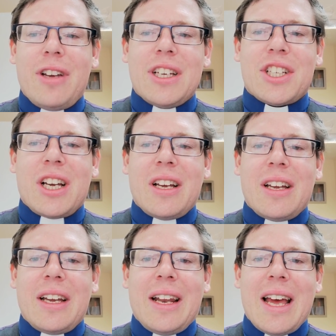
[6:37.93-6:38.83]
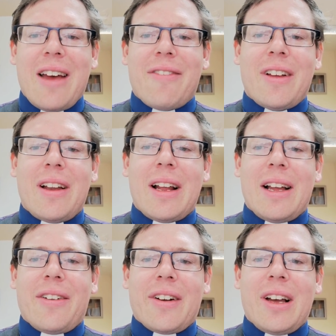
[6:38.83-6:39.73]
creature in
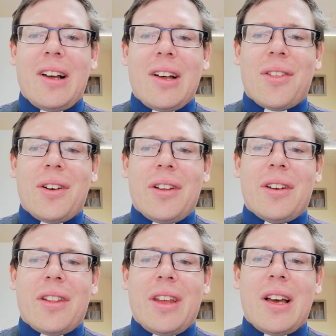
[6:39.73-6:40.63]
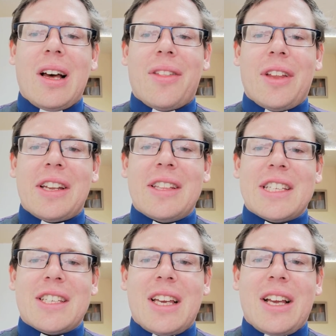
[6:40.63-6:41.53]
heaven and on earth and under the earth and in
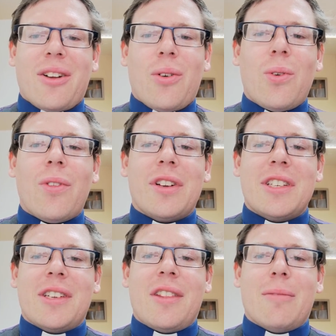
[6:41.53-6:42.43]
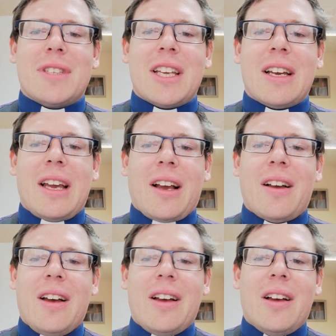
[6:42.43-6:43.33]
the sea and all that is in them singing